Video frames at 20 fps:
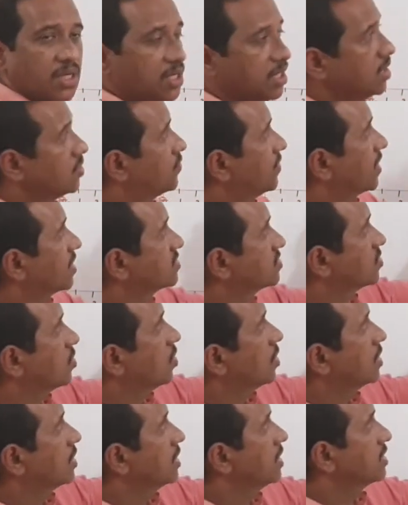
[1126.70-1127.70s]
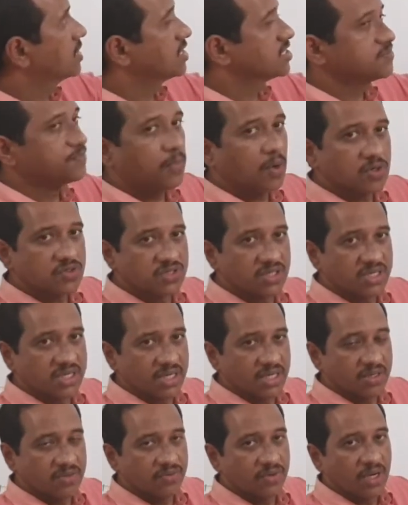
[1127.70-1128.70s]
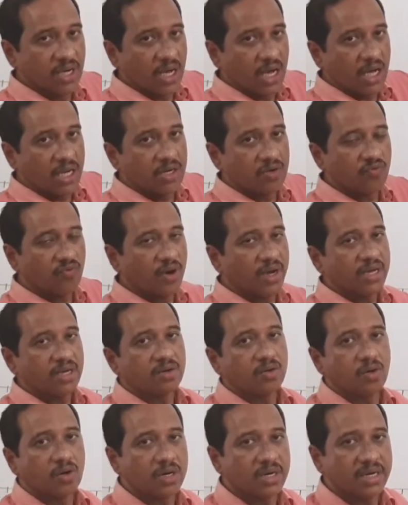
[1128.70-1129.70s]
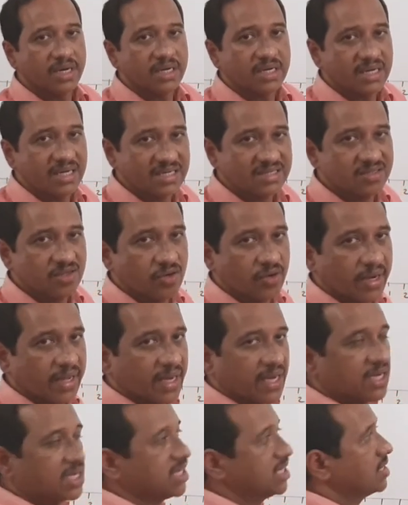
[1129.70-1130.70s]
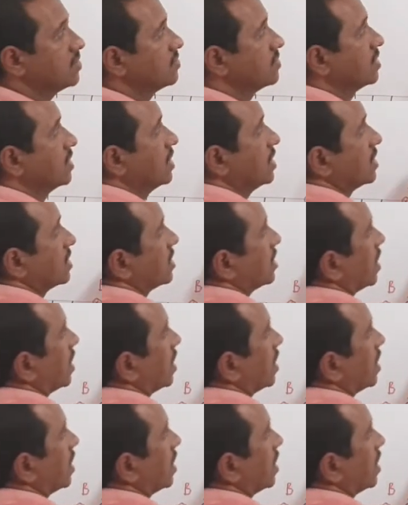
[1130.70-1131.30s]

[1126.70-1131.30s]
If x-coordinate is positive and y-coordinate is negative,